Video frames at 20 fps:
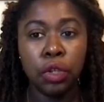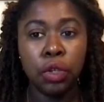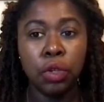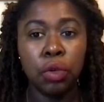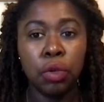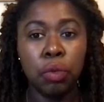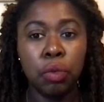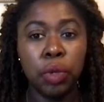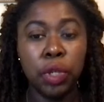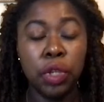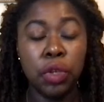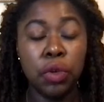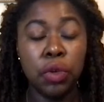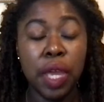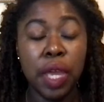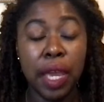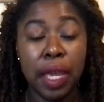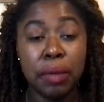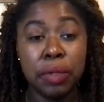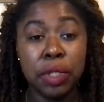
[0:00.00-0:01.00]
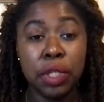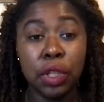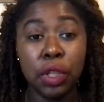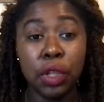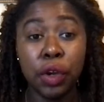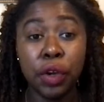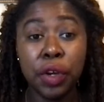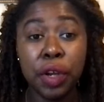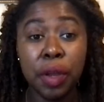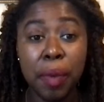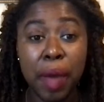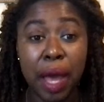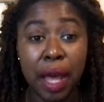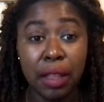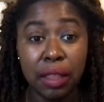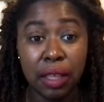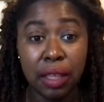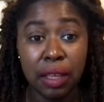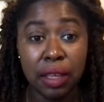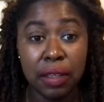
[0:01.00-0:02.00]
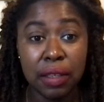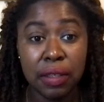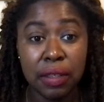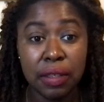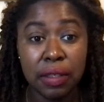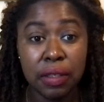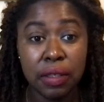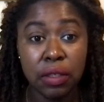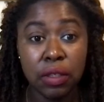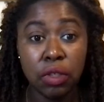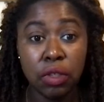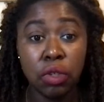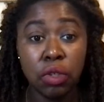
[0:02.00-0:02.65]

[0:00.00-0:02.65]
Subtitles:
when you came to learn about this,